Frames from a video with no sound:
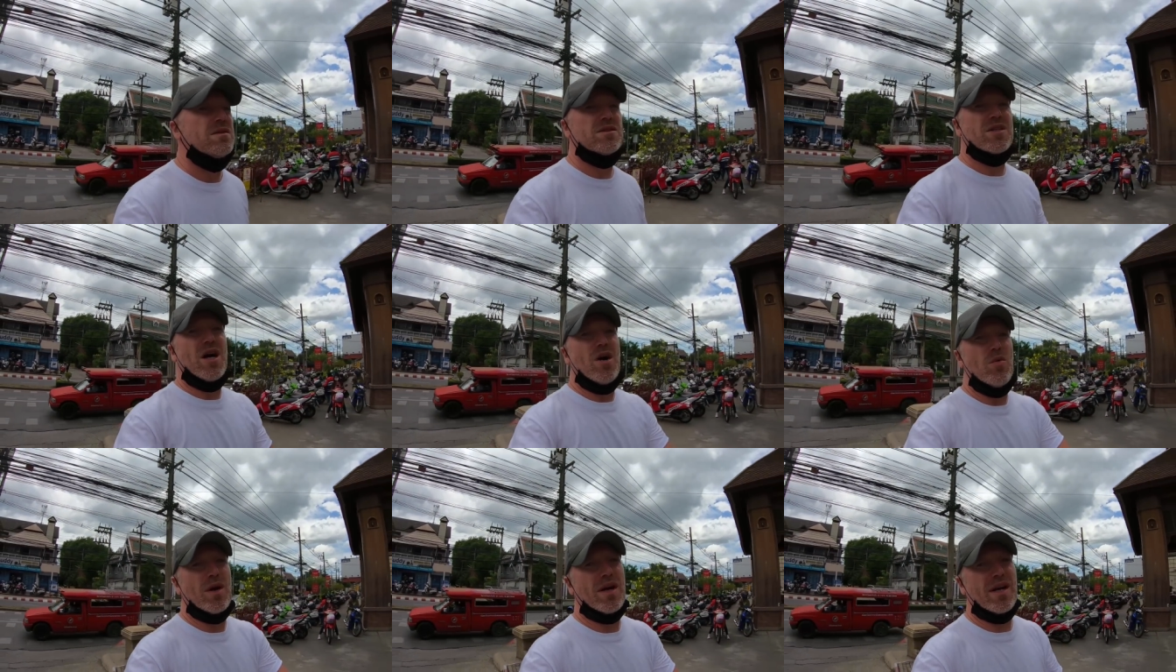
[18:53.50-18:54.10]

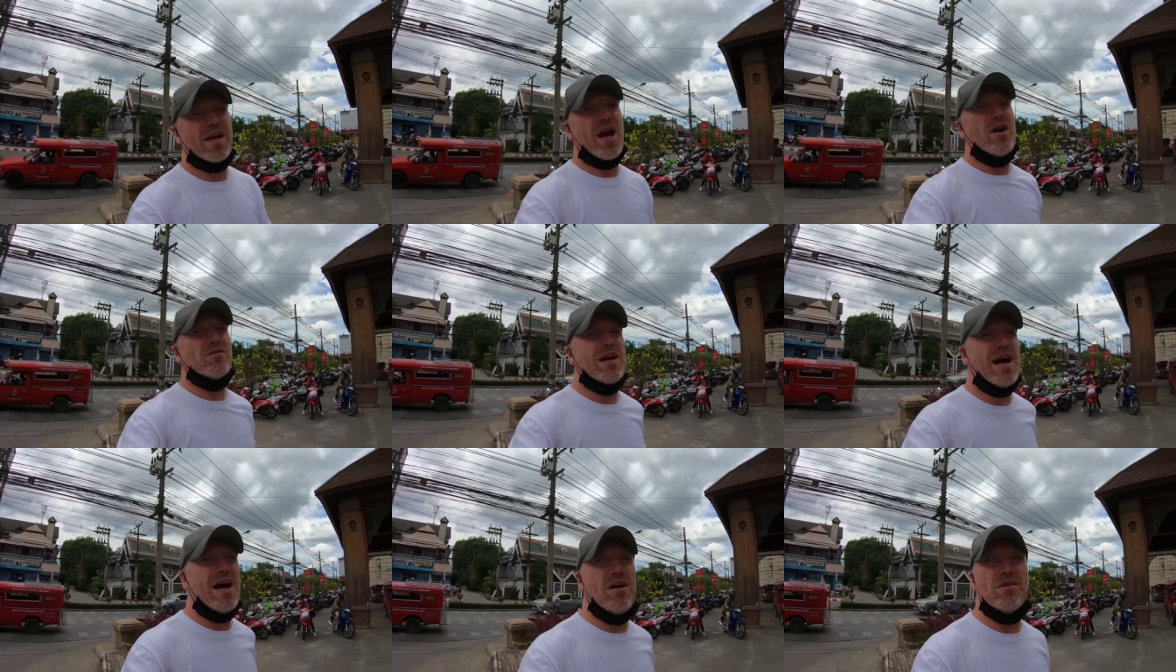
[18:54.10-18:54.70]
So we're gonna go
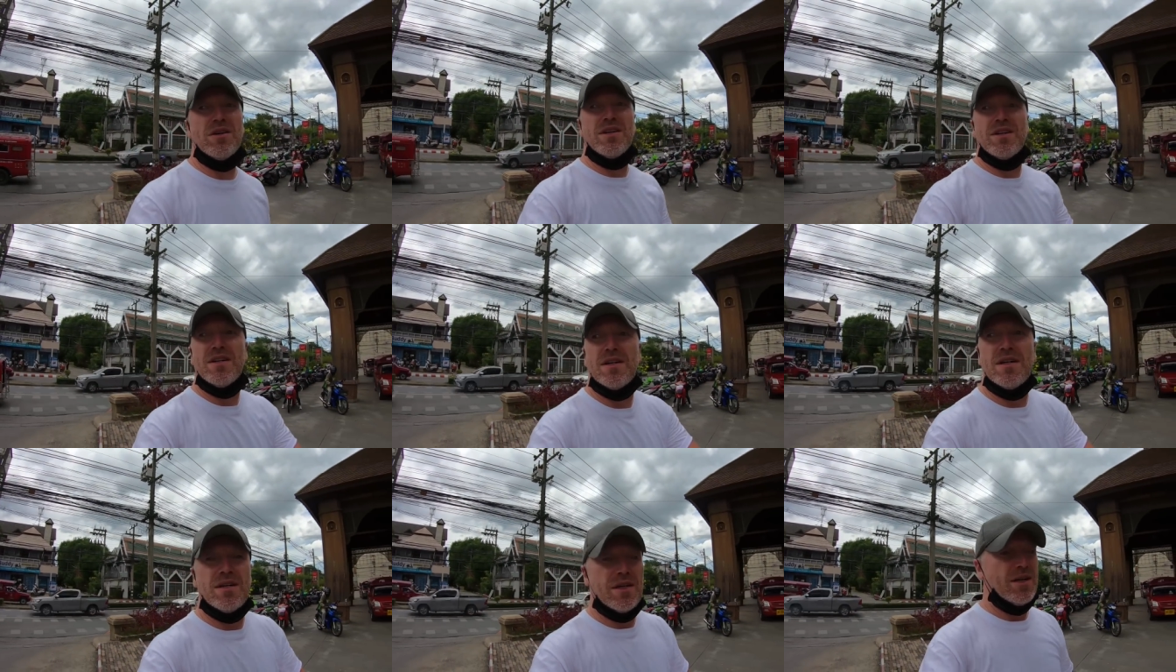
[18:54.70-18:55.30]
down,
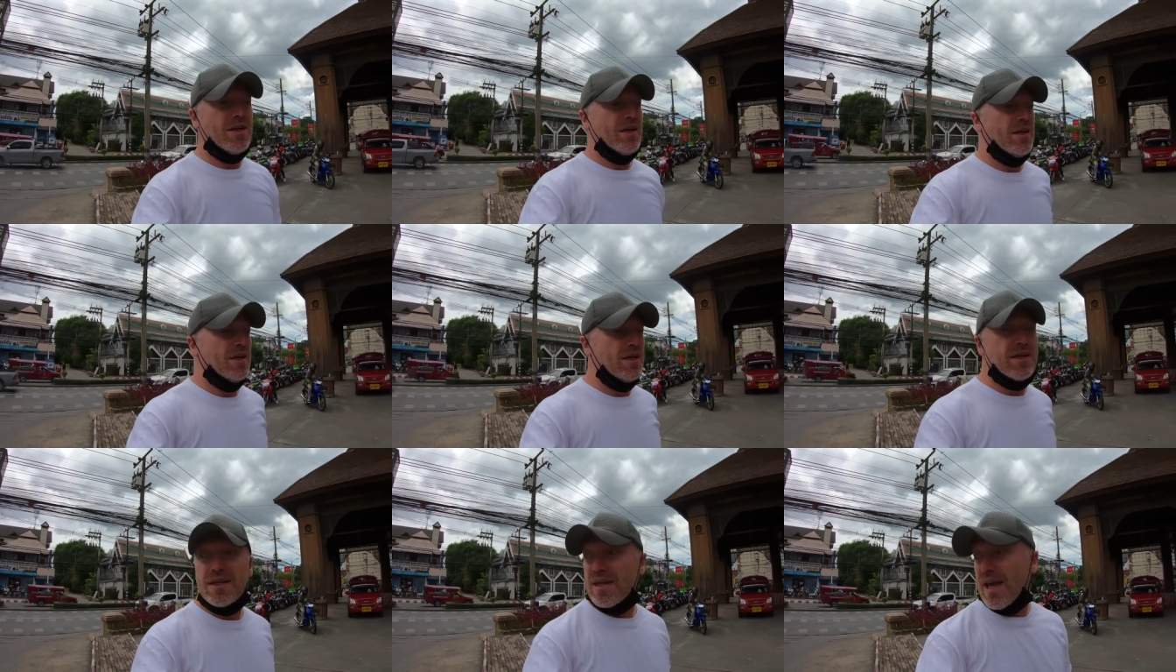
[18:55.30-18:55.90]

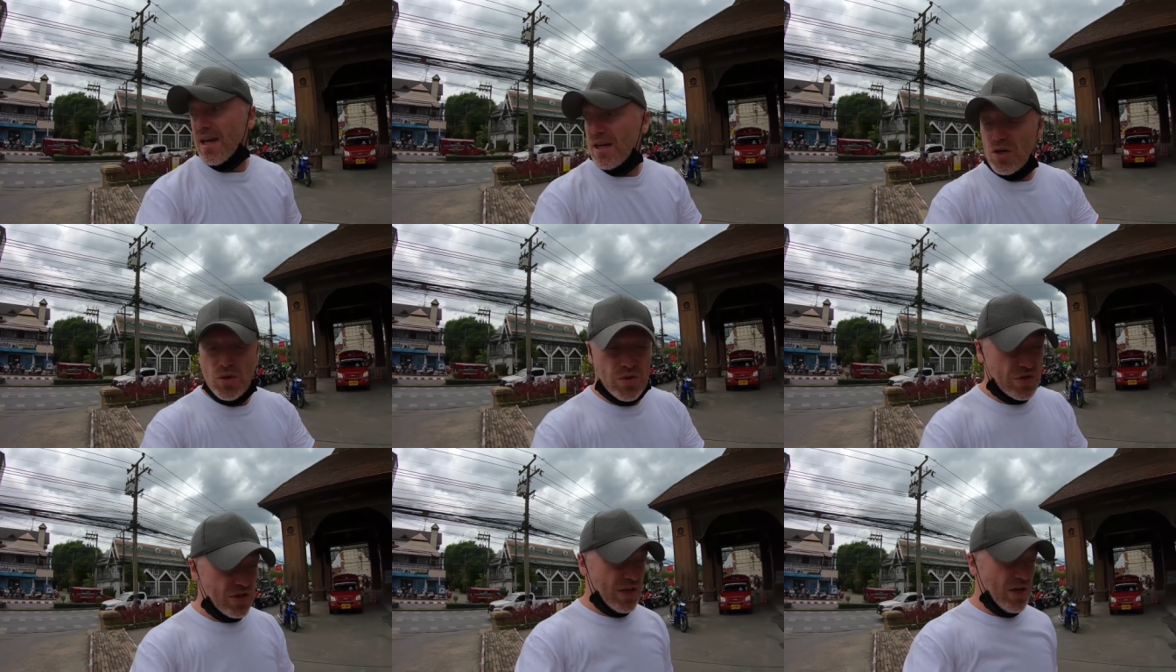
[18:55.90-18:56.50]
get
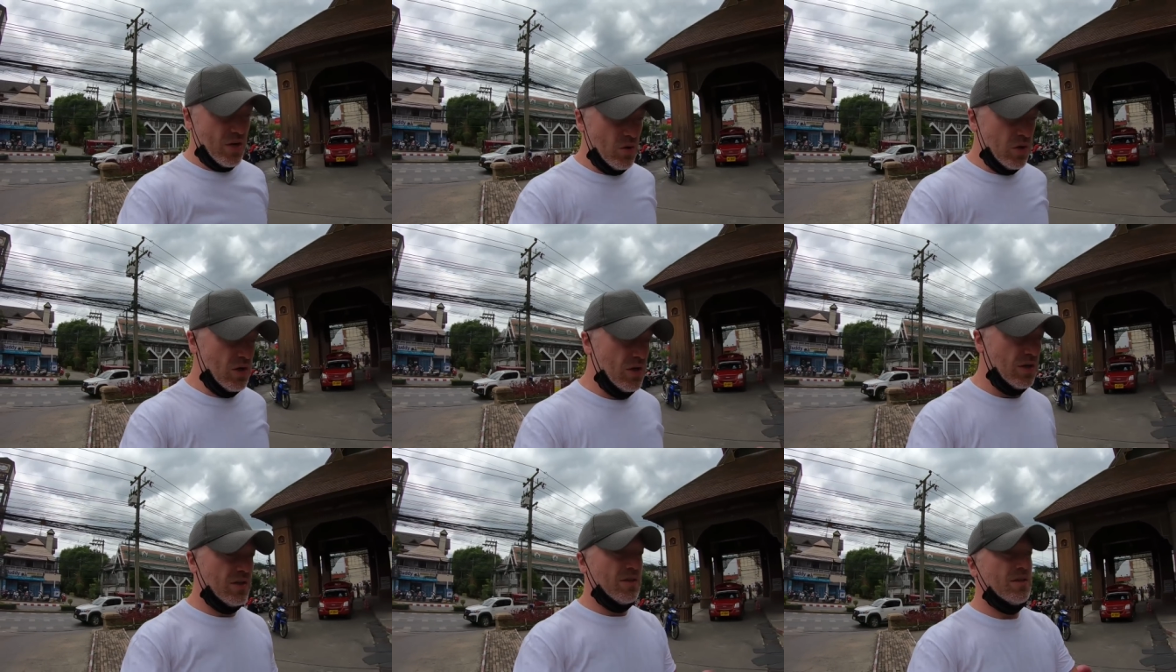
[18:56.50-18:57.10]
Lucille
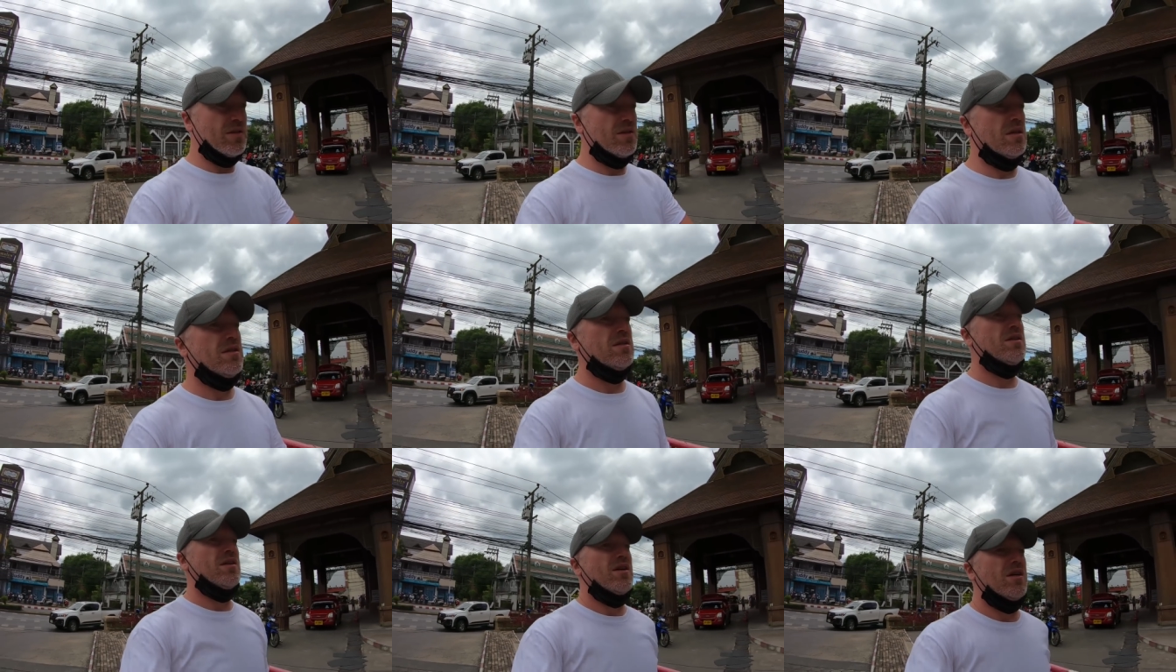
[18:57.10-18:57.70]

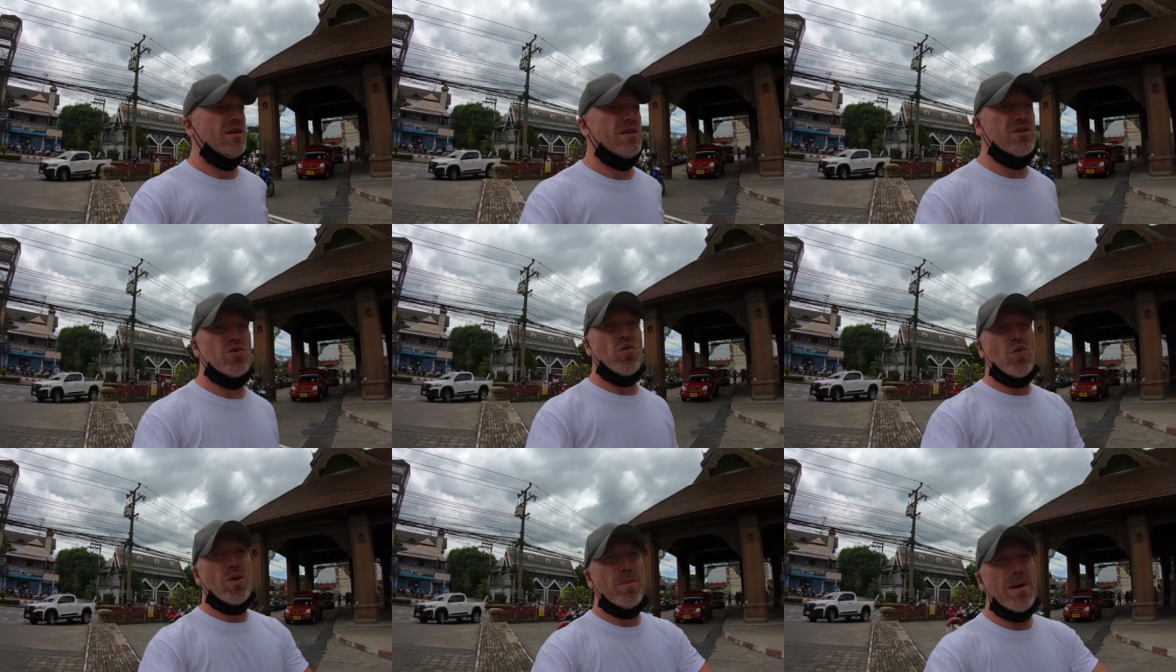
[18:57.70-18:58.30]

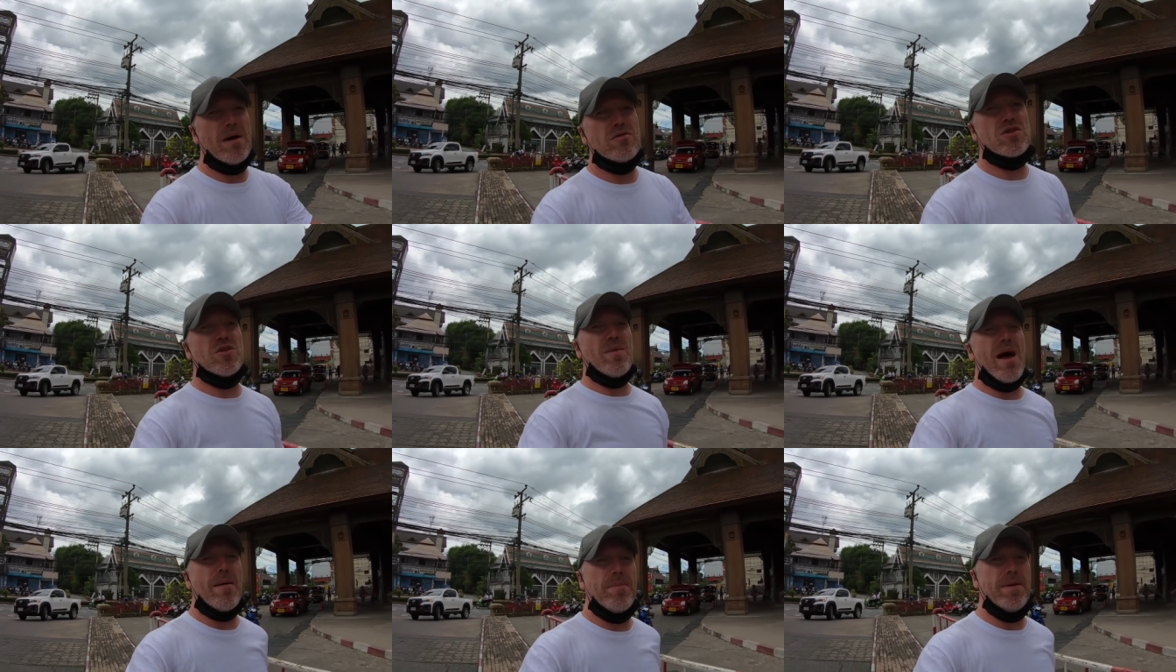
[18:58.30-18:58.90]
talk about
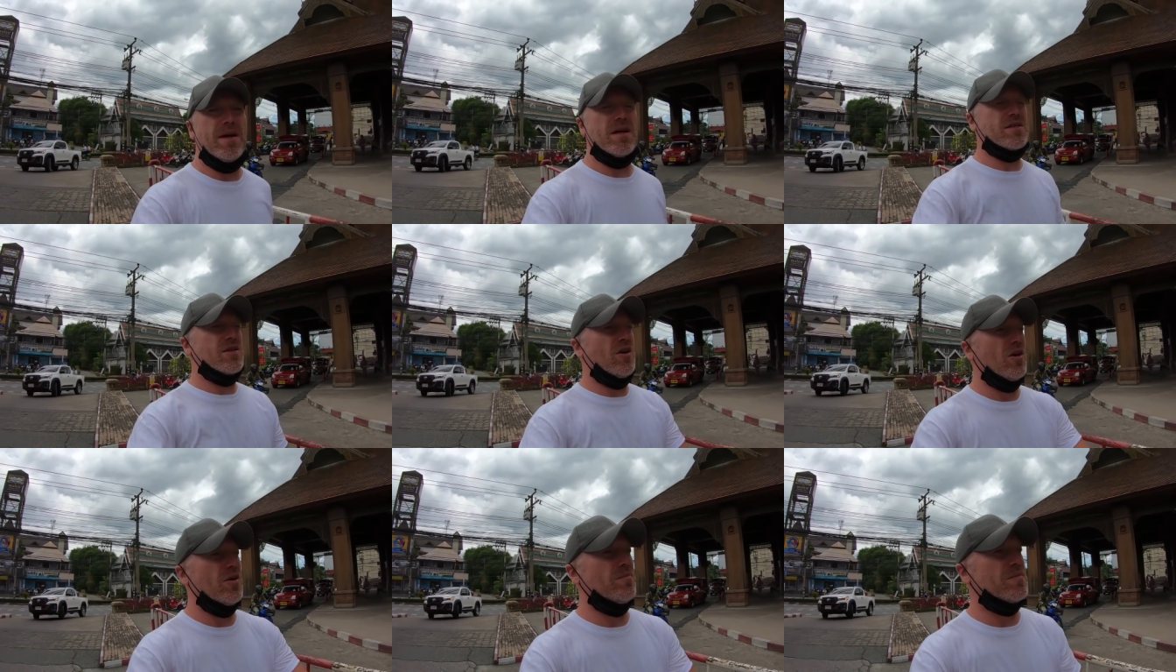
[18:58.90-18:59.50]
some happier
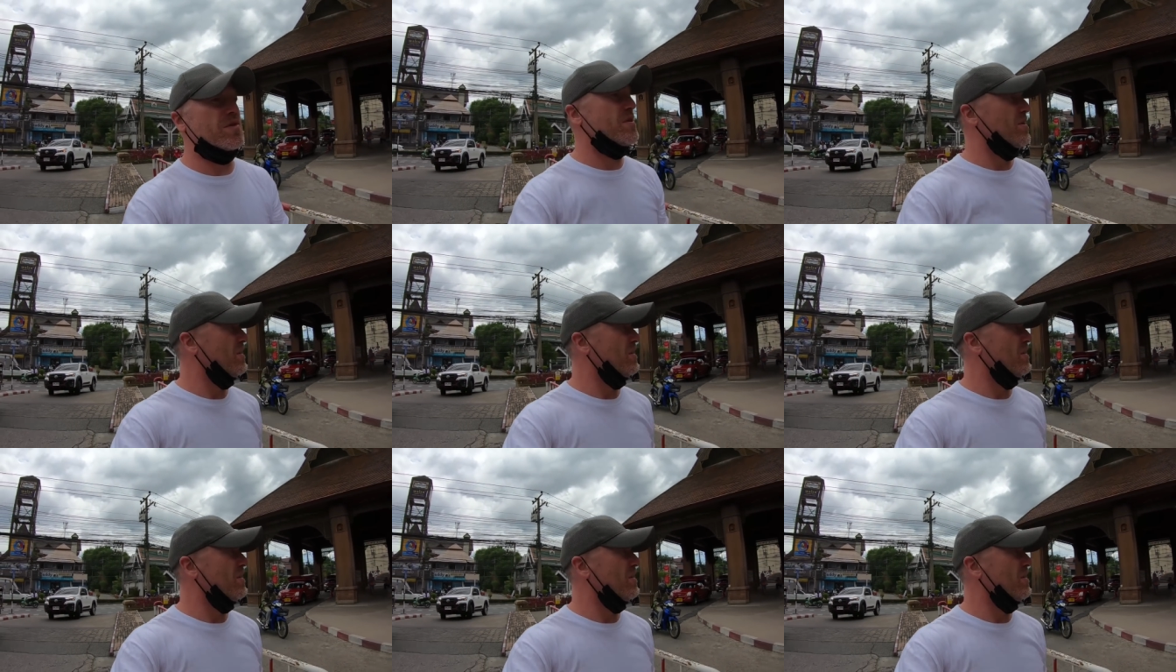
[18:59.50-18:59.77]
times